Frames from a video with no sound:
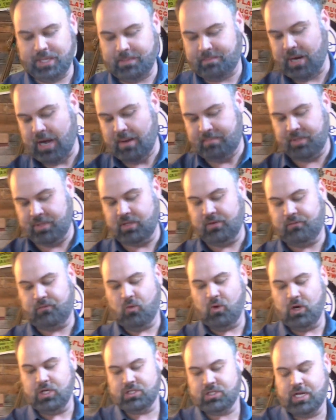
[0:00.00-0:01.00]
popular
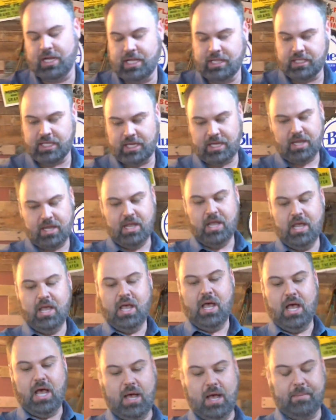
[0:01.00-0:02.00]
for us lately.
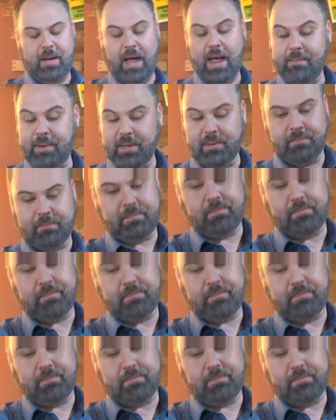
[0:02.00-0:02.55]
I've been